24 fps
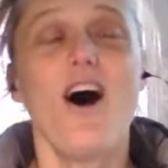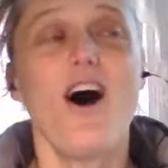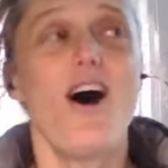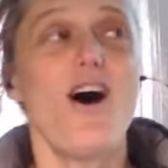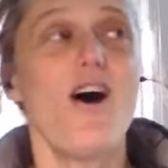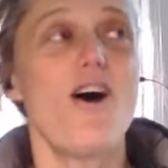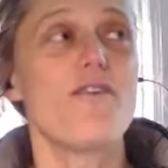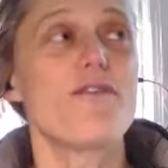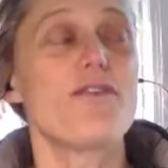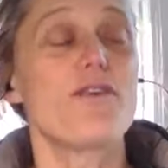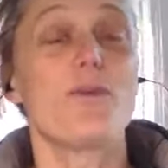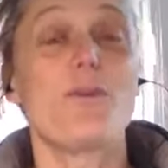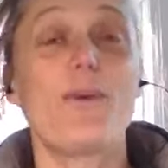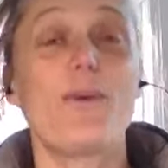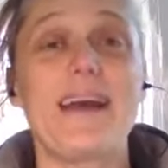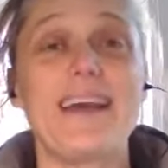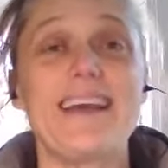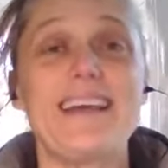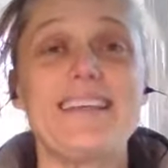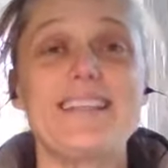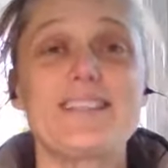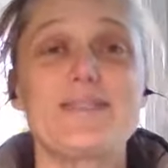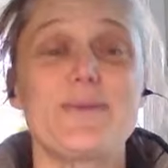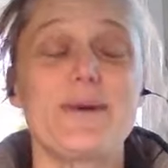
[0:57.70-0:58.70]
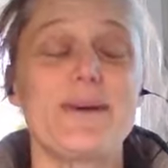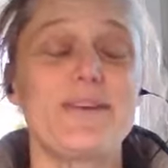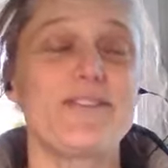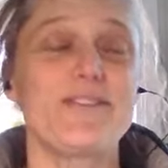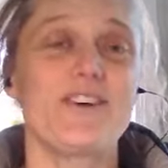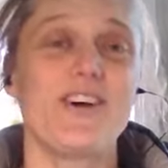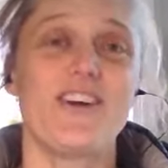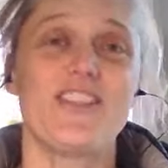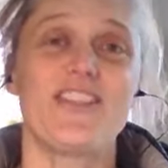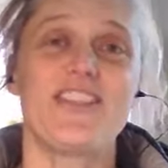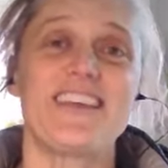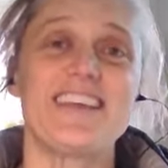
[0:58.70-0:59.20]
Oh, the ways we've
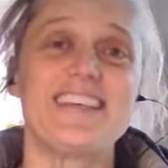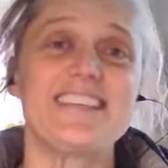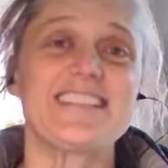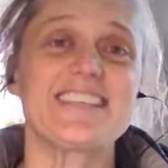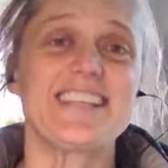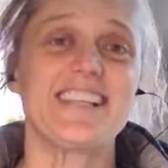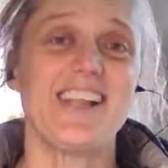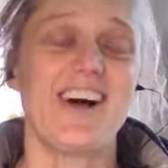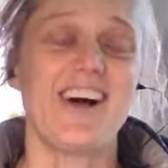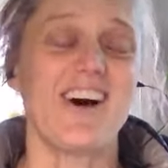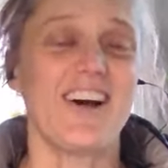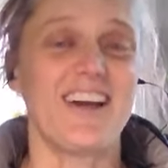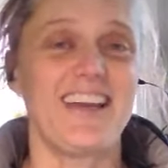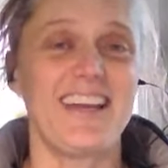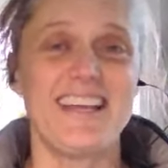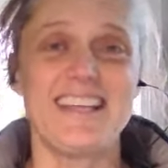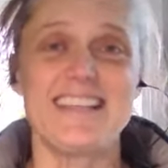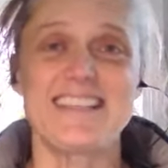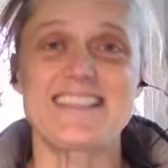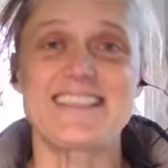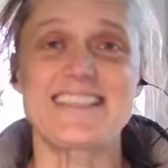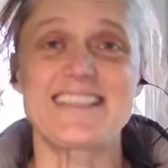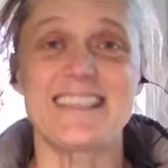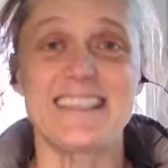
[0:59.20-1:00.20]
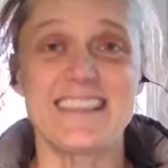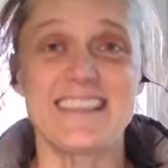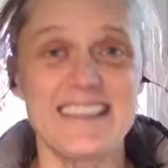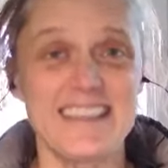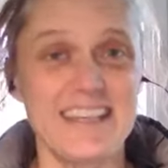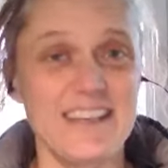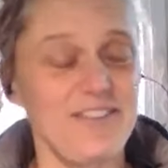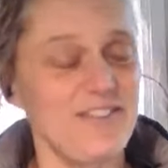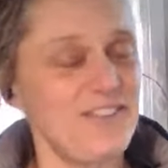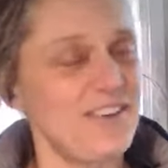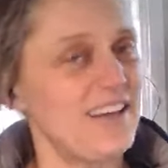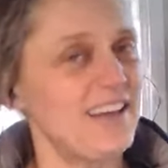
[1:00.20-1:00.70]
got these clients
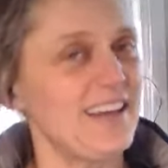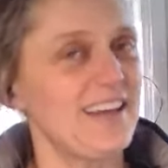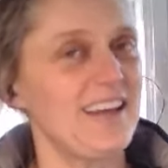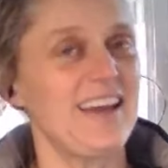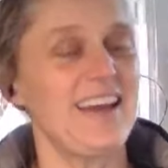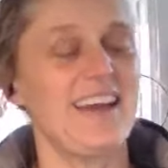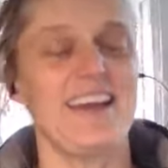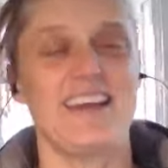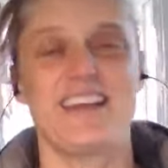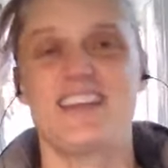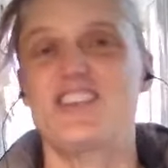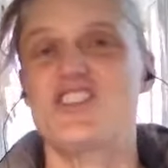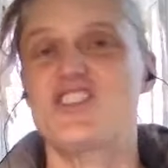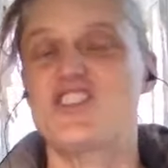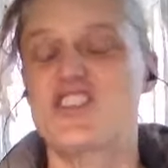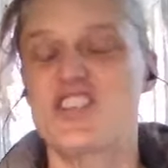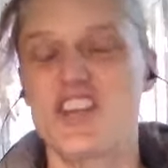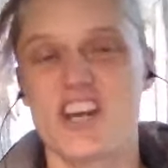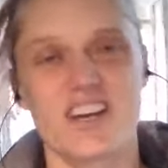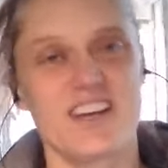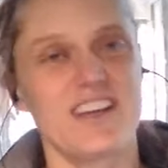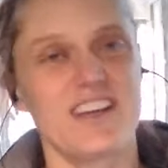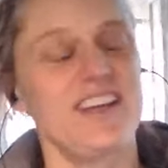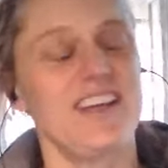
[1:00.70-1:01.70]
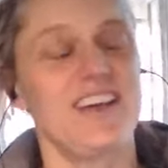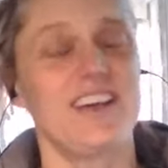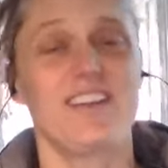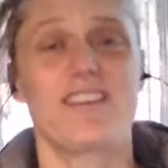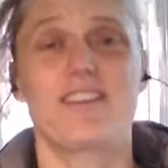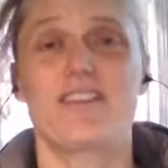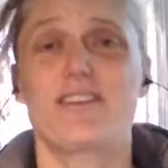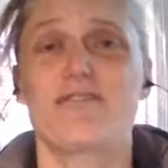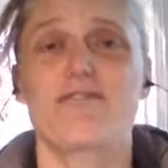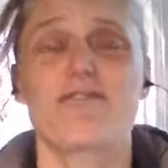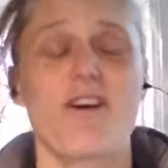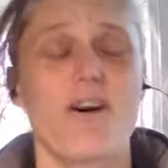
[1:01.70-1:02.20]
lifting and chucking
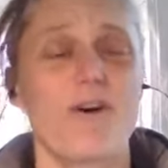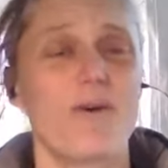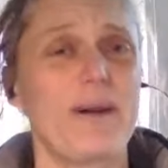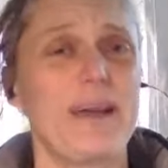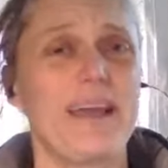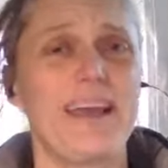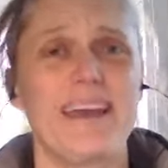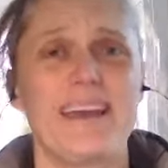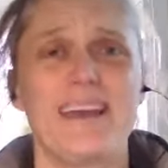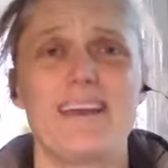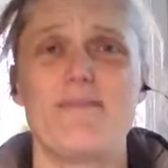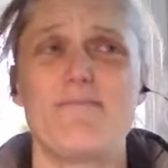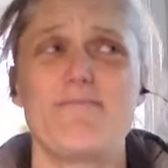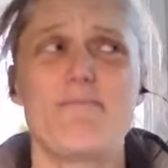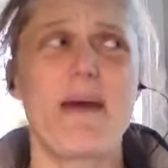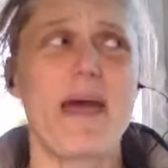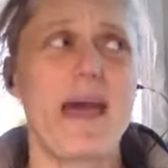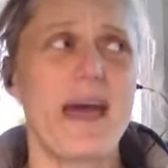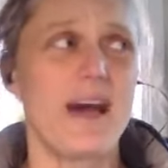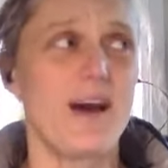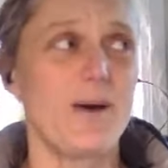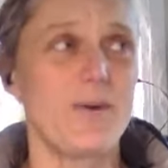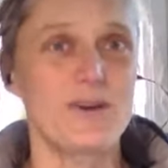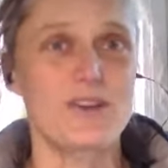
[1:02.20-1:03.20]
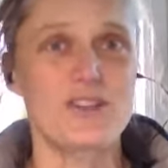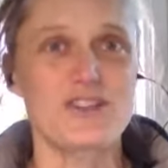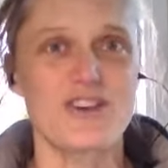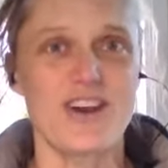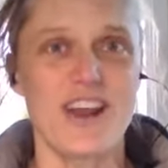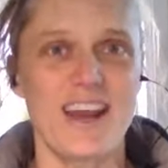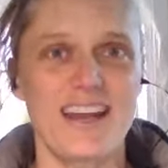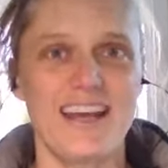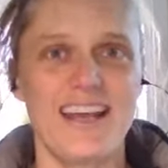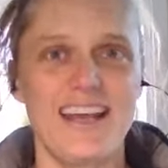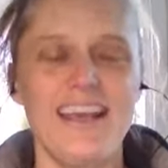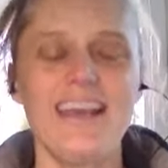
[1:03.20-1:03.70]
and throwing and power
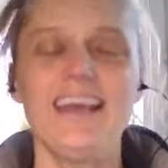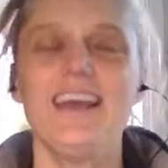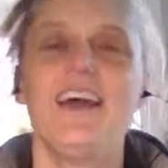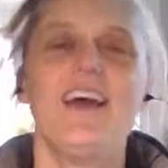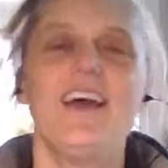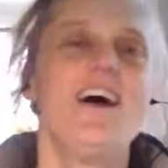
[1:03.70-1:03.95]
training